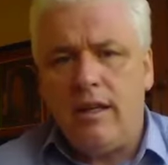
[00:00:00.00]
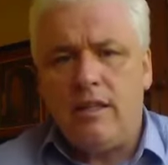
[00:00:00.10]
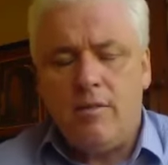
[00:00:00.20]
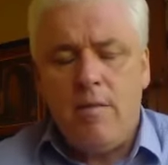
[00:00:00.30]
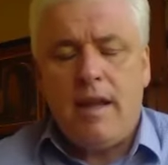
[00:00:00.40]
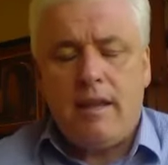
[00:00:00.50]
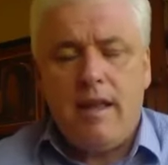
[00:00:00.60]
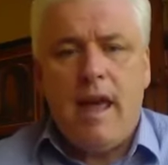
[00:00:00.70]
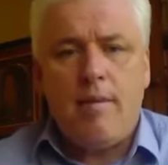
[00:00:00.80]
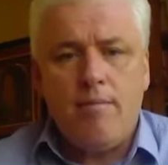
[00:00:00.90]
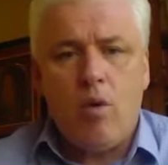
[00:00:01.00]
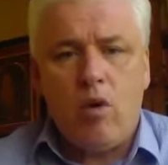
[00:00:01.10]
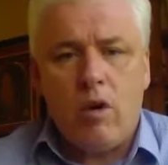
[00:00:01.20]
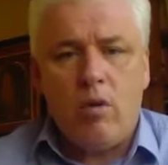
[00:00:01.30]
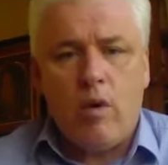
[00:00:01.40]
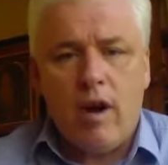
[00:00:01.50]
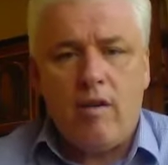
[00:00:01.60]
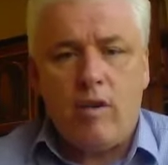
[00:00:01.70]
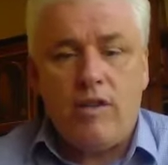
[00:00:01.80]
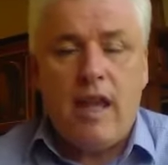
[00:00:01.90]
to make them more aware
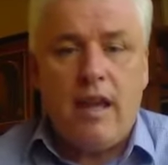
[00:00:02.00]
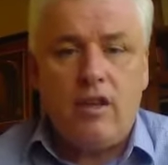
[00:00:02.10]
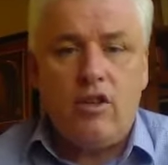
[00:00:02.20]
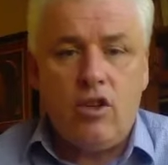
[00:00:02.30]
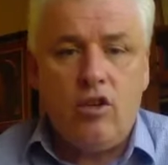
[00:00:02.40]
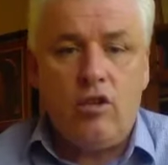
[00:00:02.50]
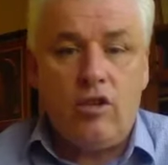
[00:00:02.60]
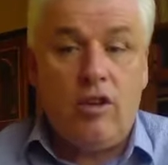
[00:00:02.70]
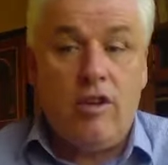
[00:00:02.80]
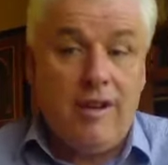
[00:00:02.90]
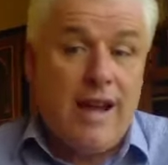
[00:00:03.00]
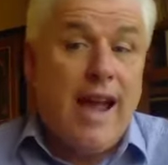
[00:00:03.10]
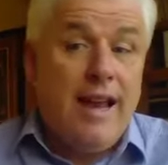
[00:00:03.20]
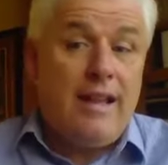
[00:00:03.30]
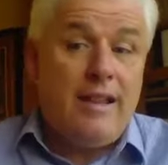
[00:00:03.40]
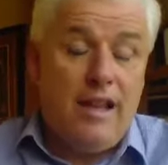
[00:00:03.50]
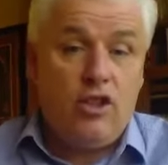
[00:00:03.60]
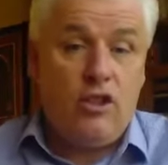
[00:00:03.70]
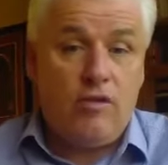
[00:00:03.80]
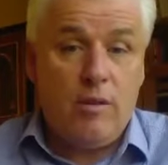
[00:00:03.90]
of what they can do to highlight the
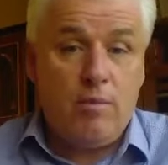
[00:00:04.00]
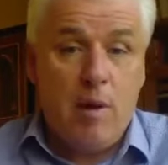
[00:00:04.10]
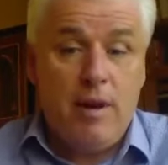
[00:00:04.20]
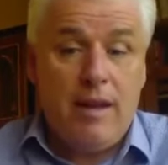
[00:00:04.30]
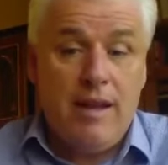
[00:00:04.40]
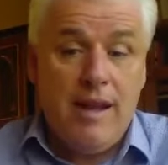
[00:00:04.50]
issues for the public,